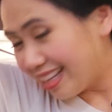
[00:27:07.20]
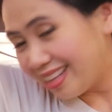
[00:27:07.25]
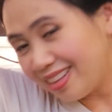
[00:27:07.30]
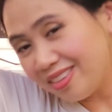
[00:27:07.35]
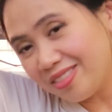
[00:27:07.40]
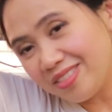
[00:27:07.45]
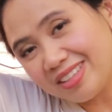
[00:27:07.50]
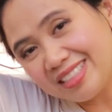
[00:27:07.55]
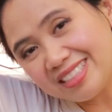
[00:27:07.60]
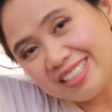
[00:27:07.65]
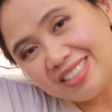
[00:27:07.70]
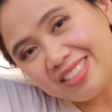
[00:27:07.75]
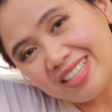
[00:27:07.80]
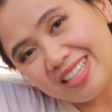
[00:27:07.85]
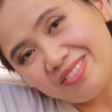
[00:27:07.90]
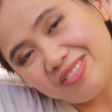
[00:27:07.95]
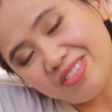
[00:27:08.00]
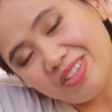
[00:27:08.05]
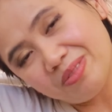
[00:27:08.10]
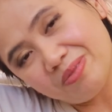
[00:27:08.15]
and looking
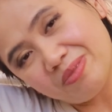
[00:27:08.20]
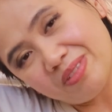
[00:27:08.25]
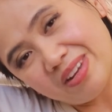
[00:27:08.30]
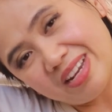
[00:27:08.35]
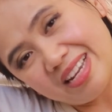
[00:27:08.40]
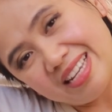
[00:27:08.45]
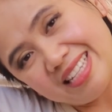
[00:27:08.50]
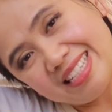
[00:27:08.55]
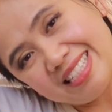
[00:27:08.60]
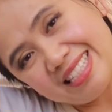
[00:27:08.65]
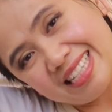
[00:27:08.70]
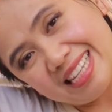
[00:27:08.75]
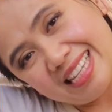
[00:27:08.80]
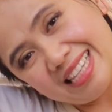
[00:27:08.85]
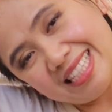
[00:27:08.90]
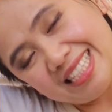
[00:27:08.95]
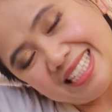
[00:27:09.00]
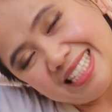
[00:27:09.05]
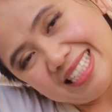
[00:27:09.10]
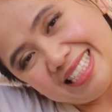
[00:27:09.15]
straight for my
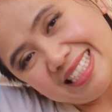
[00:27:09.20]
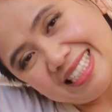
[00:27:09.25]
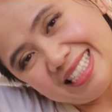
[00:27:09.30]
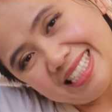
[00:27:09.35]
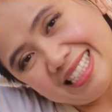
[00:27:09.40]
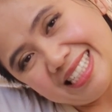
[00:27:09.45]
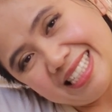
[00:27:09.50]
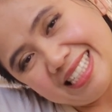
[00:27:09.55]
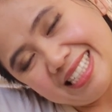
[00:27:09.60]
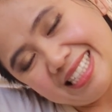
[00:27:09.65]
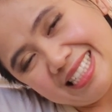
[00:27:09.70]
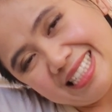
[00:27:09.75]
scalenes.